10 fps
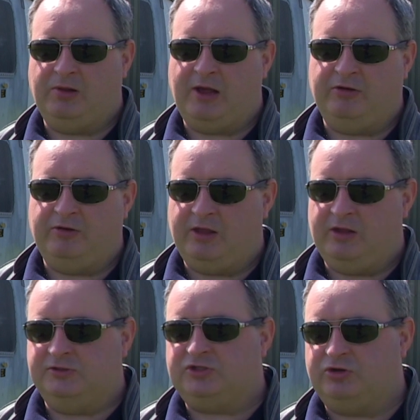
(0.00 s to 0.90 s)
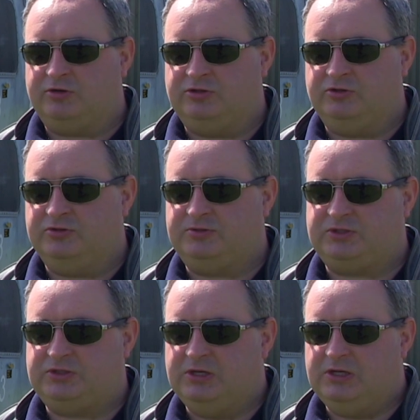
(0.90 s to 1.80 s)
mm. either the
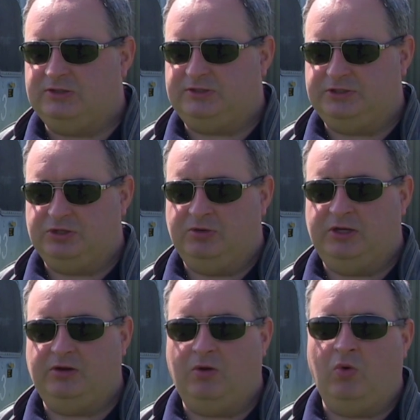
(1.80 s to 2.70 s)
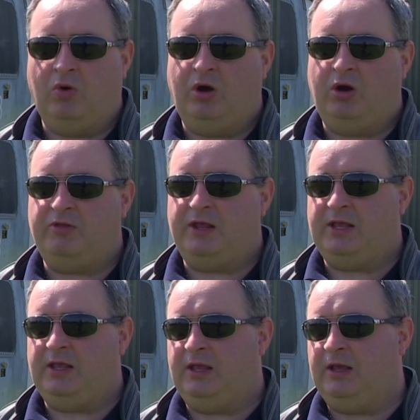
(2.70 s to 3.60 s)
instructors to do it or
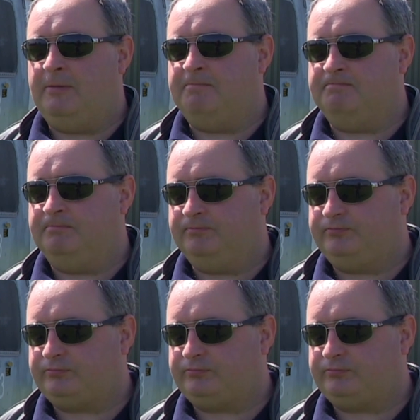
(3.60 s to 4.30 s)
the um,